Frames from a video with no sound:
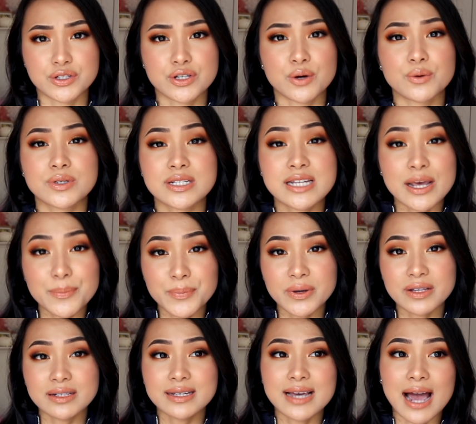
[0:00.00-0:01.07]
So
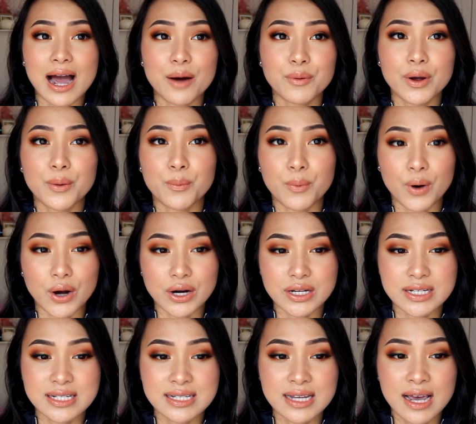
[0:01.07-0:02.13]
typically how it
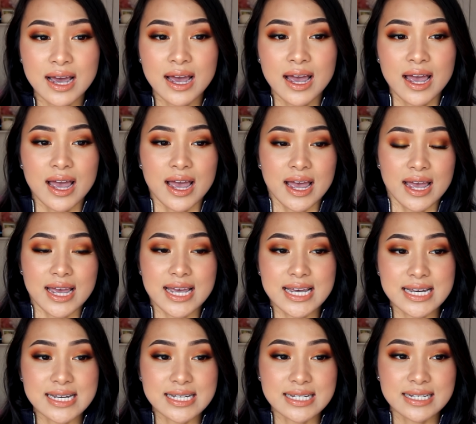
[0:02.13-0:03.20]
works
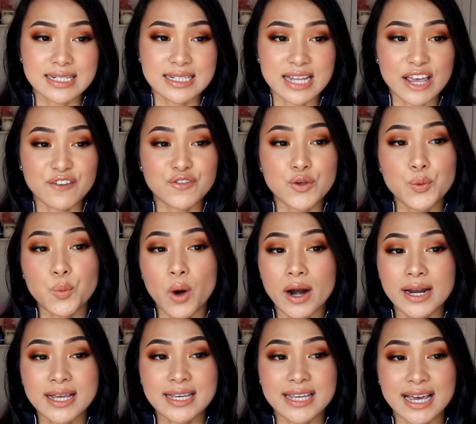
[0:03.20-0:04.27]
is if you
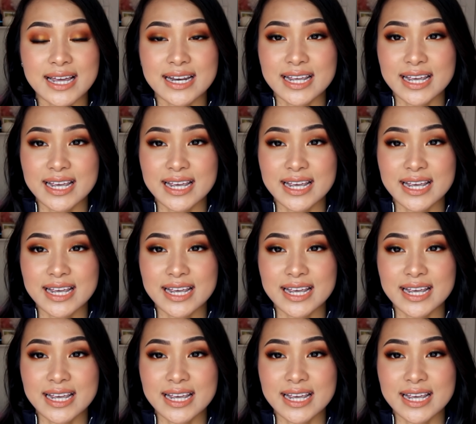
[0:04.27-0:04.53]
want to get